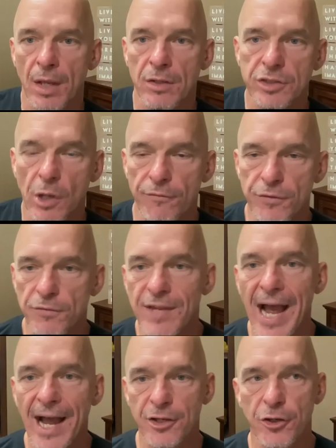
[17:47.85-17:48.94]
So if you've
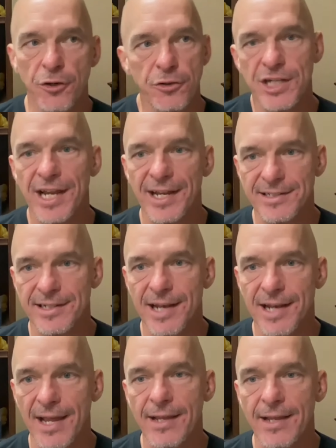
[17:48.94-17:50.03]
got yours yet
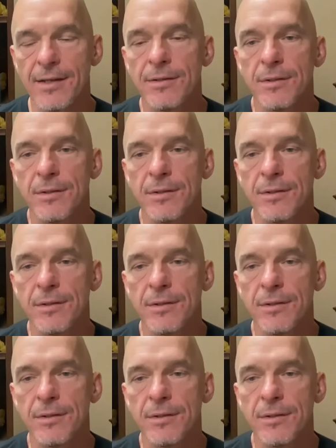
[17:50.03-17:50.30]
today,